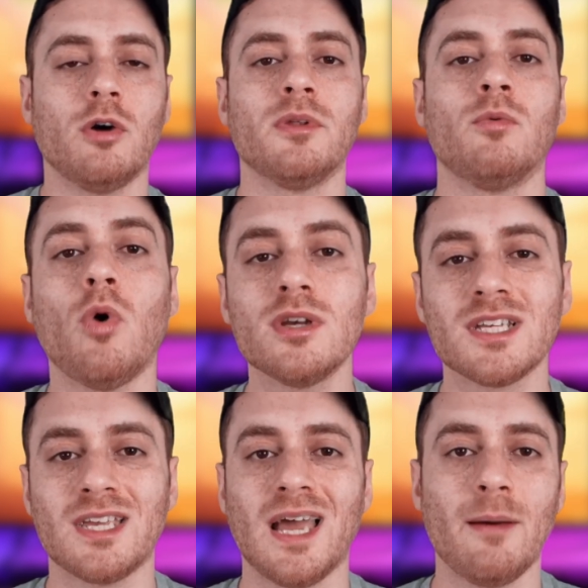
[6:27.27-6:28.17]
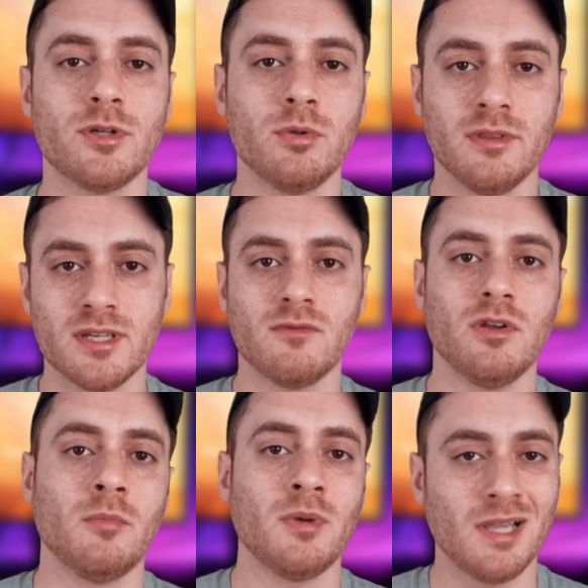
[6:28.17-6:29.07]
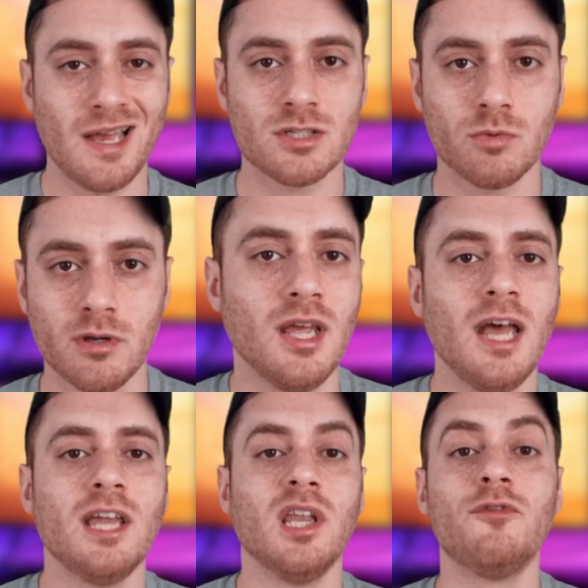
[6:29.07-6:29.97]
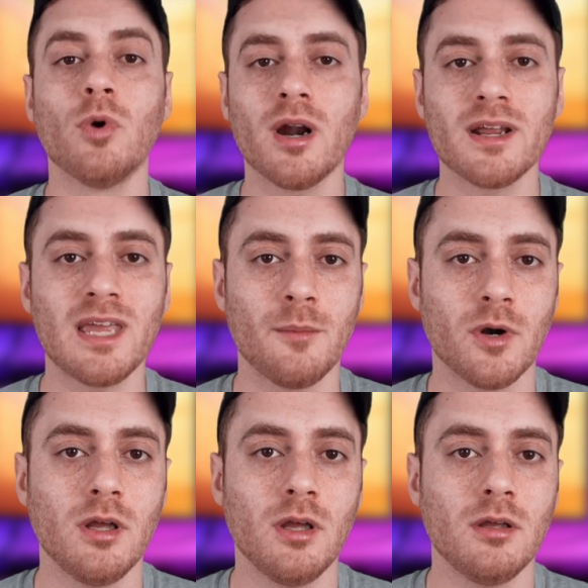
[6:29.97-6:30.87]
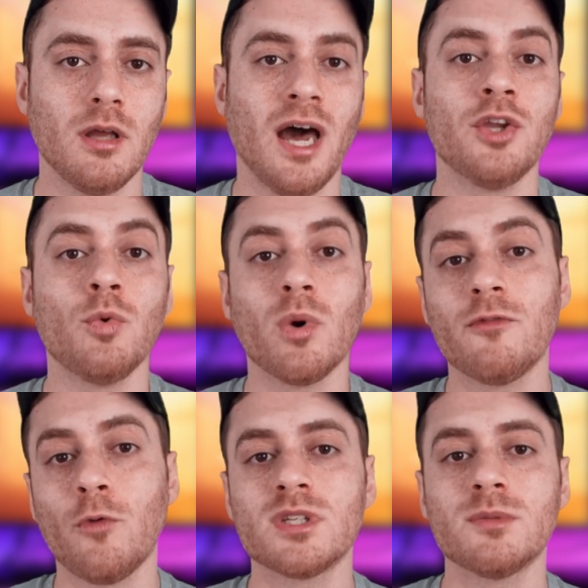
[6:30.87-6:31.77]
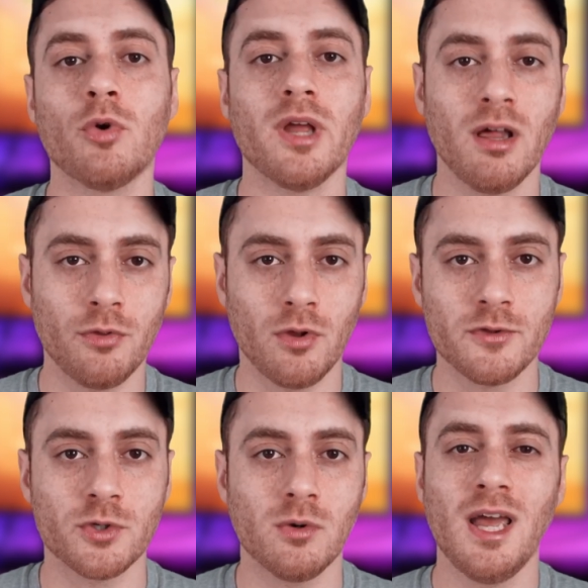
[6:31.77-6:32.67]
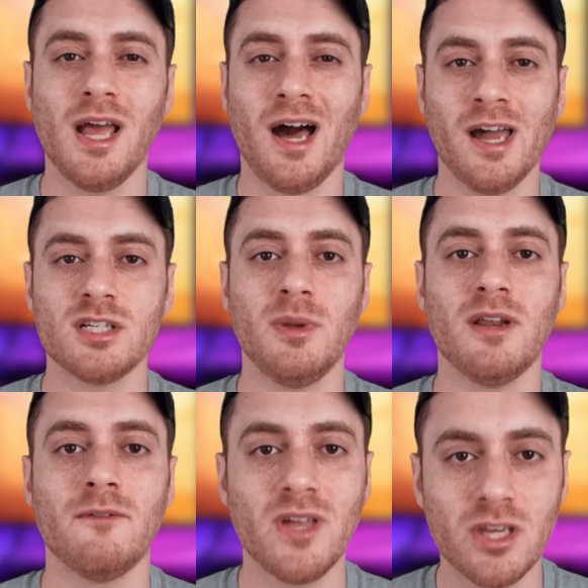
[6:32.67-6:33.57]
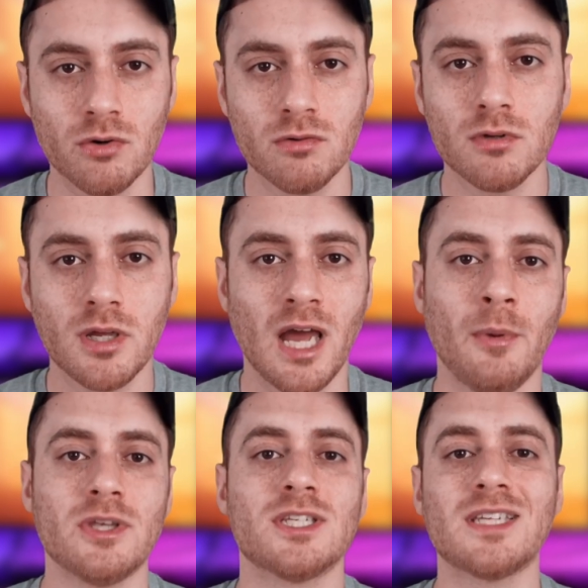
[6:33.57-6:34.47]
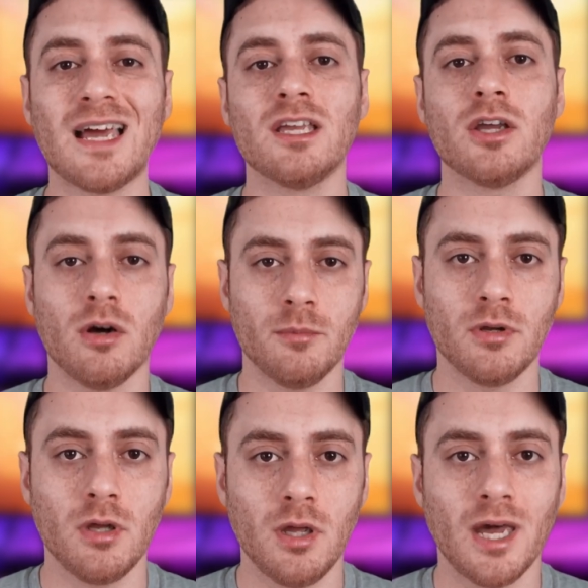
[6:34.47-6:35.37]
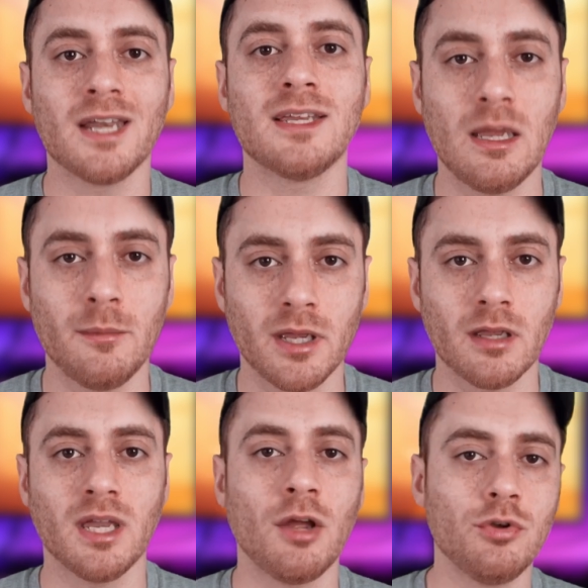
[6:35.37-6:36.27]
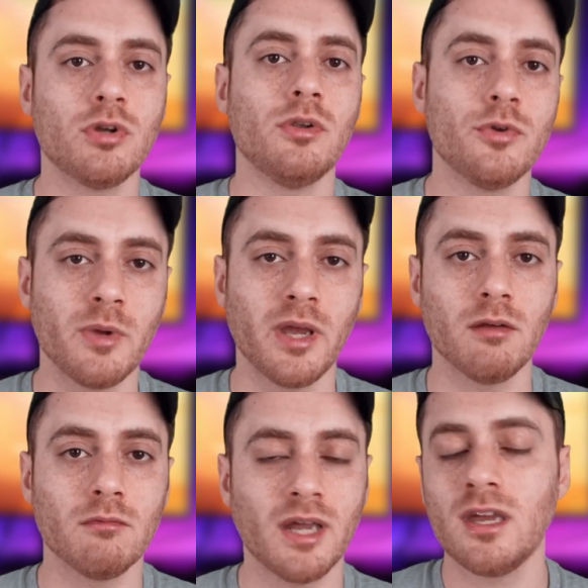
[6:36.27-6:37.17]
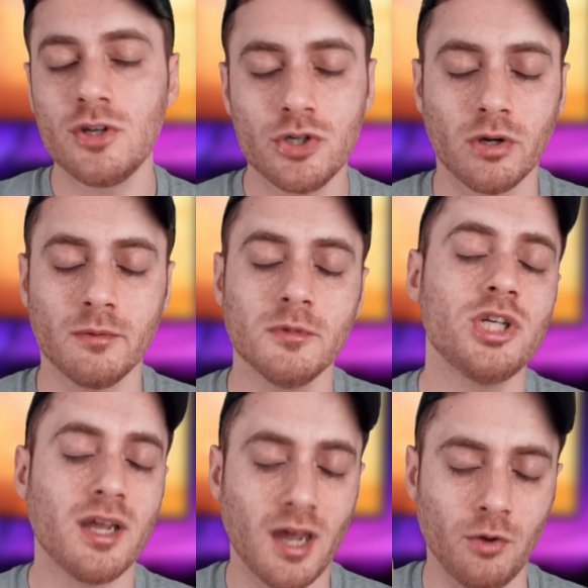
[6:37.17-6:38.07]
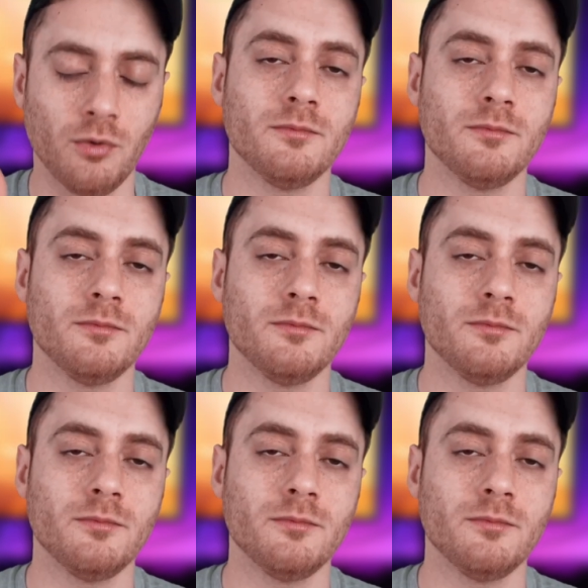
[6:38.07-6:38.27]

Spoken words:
There was a gap between this video and my last one. Now if you are a gamer and you want to focus more on health also, I actually made a video about standing up and gaming and how you can lose weight. I kid you not, check it out.